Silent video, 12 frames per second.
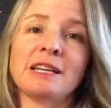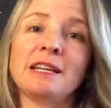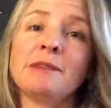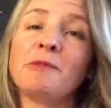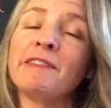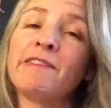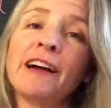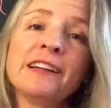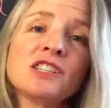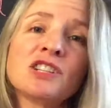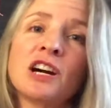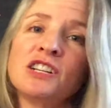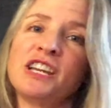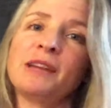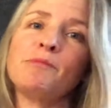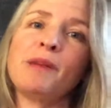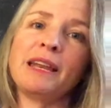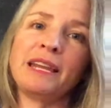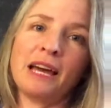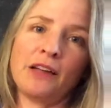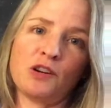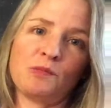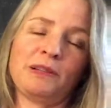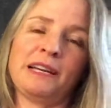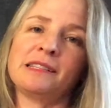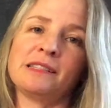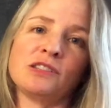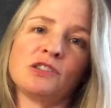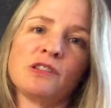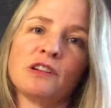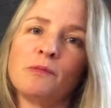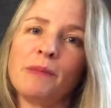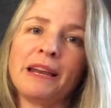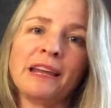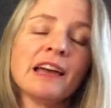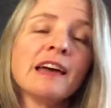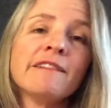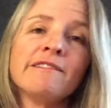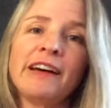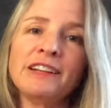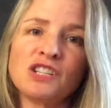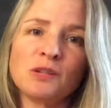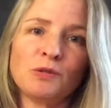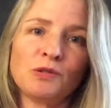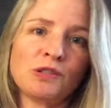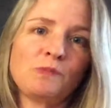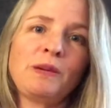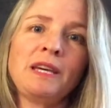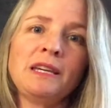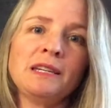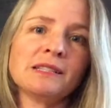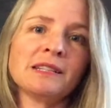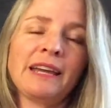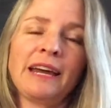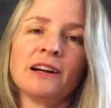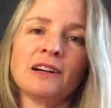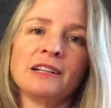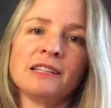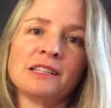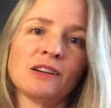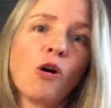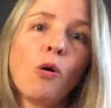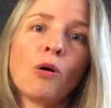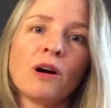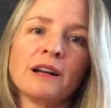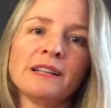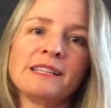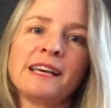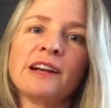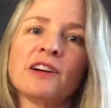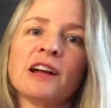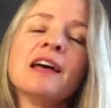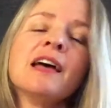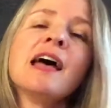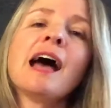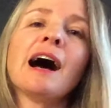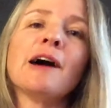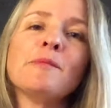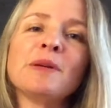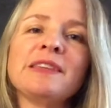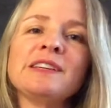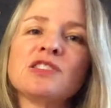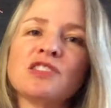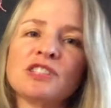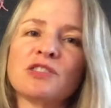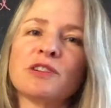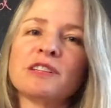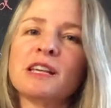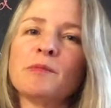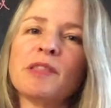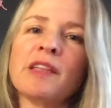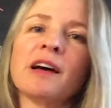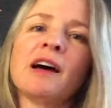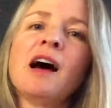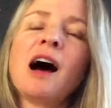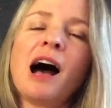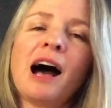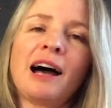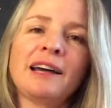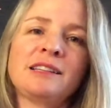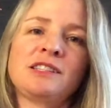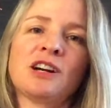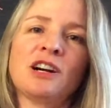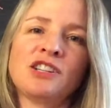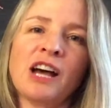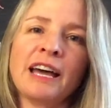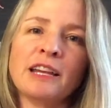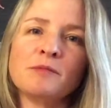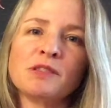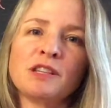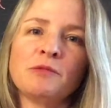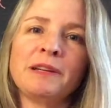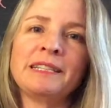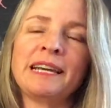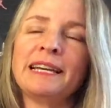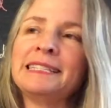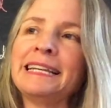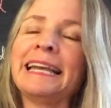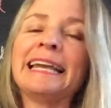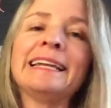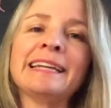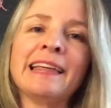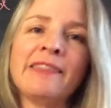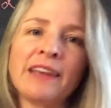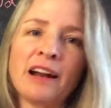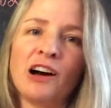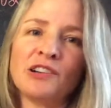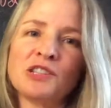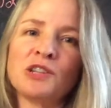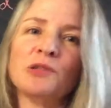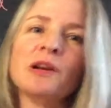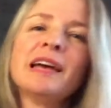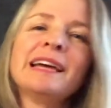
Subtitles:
and we find starch in many other places. So there are many vegetables, peas and carrots and corn, etc. But these are just sort of some of the high starch items that we tend to eat and that also